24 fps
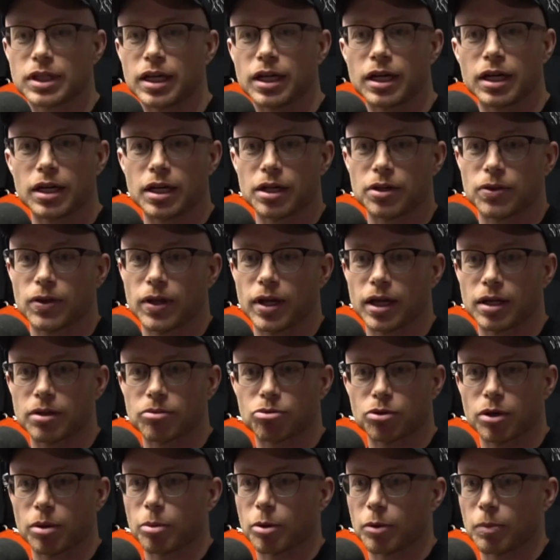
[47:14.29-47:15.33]
anything
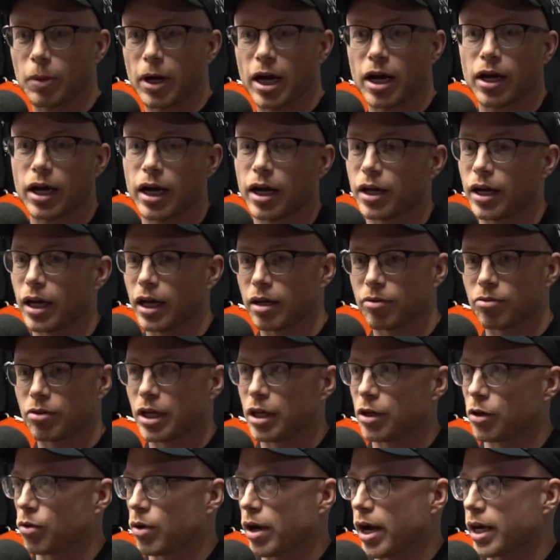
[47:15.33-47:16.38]
from them. How'd I even
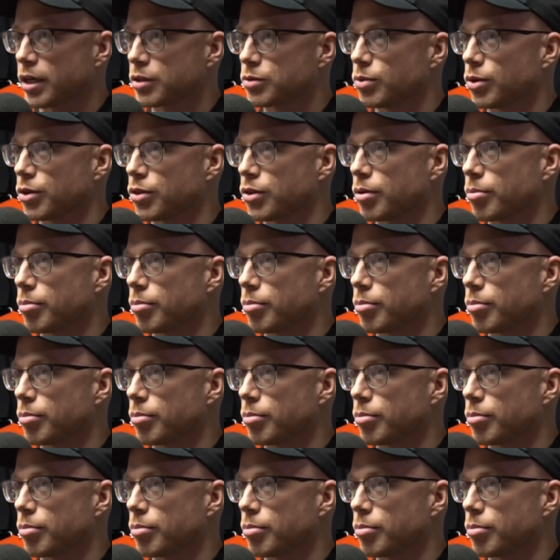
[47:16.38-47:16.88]
interact with them?